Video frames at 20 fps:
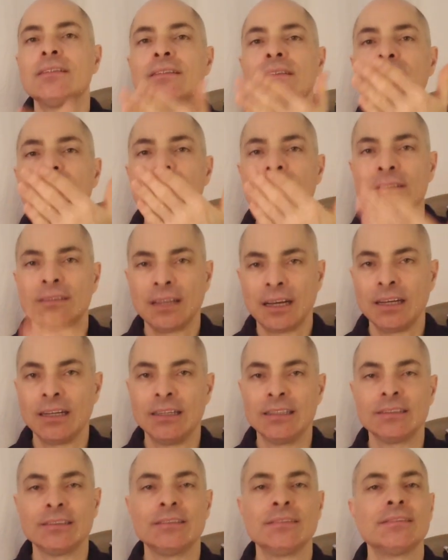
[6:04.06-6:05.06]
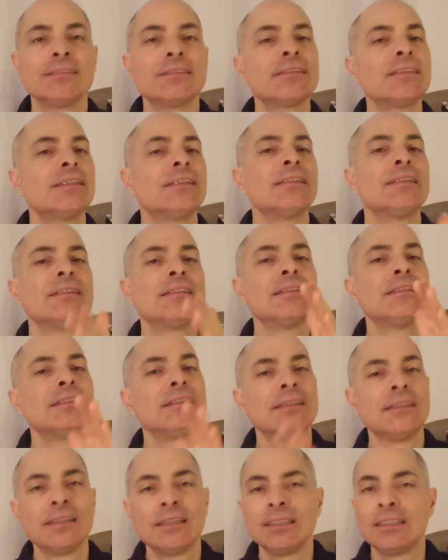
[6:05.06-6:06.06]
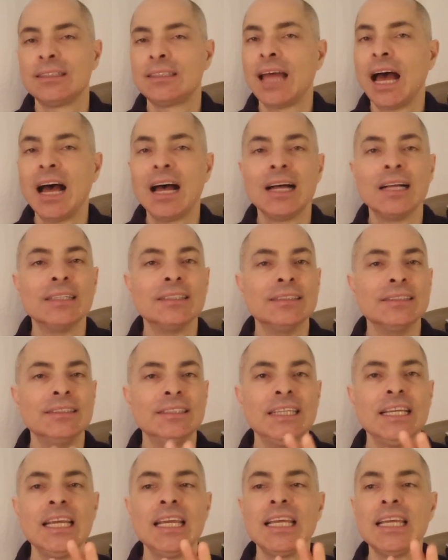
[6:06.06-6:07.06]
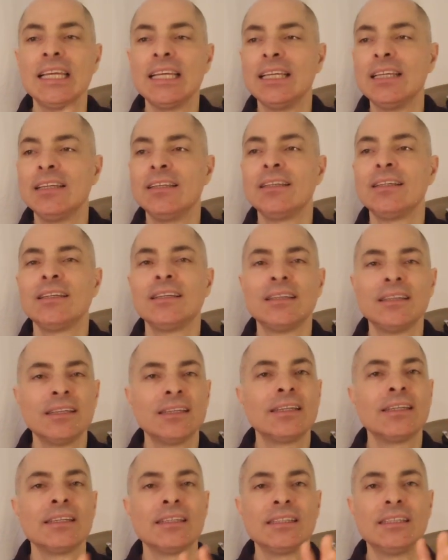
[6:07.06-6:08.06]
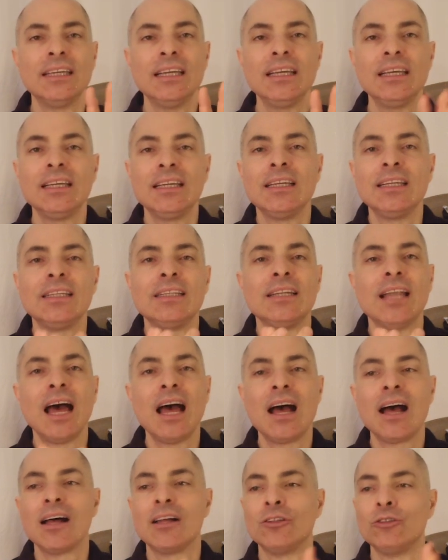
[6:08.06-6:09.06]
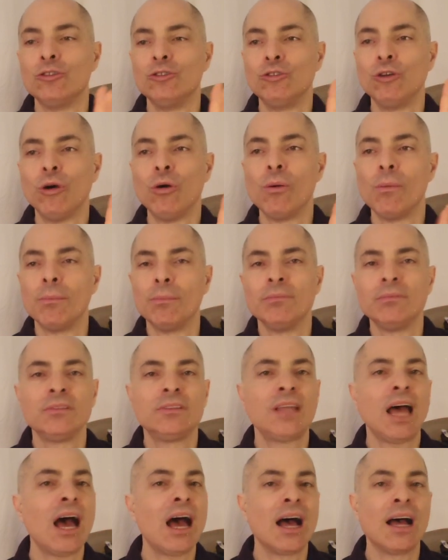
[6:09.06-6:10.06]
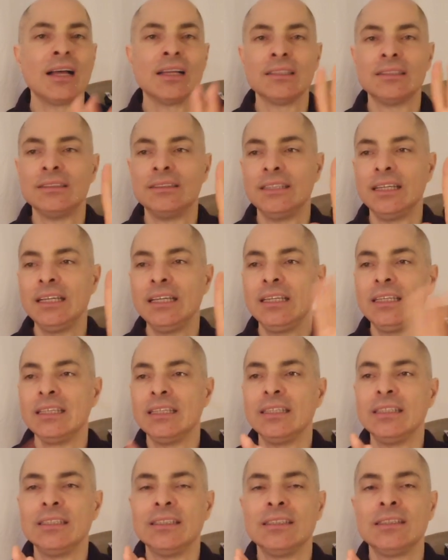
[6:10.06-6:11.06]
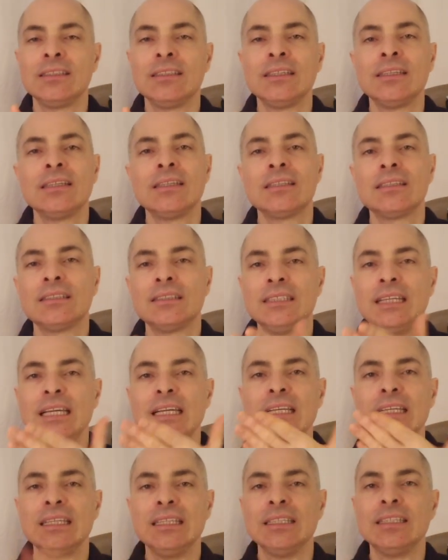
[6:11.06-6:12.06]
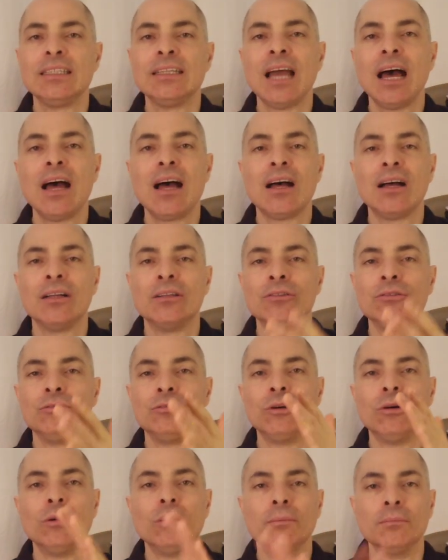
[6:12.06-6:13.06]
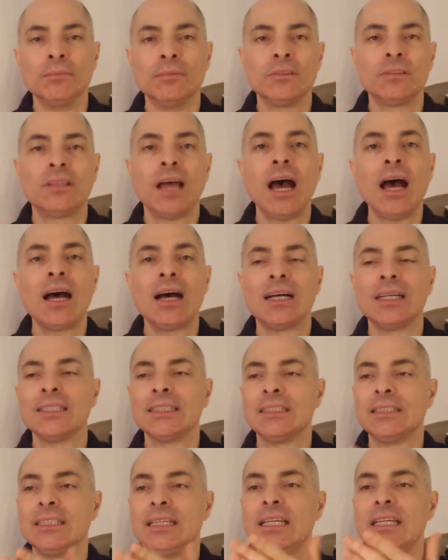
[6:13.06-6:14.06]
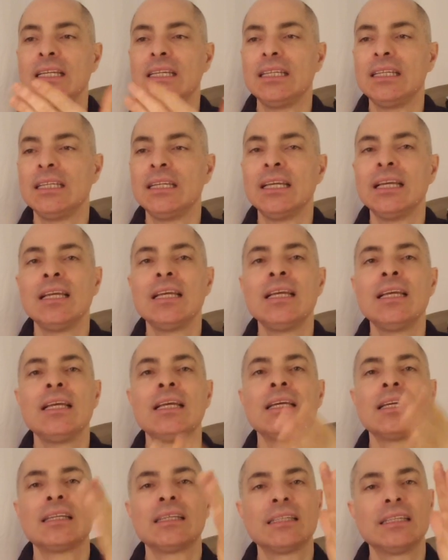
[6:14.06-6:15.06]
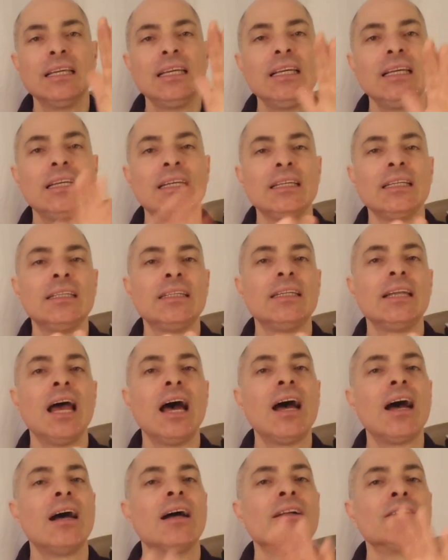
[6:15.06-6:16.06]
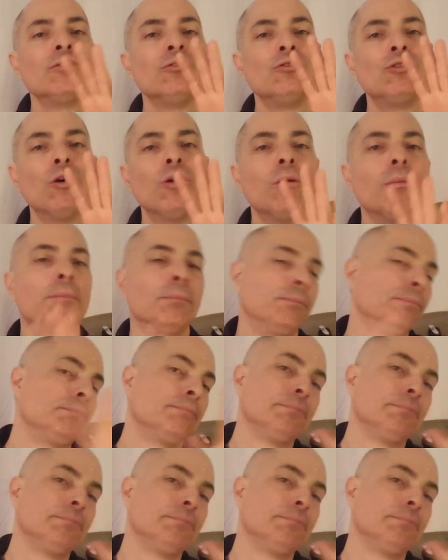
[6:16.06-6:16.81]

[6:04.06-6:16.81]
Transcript: start. Ta di gi na dom ta di gi na dom ta di gi na dom.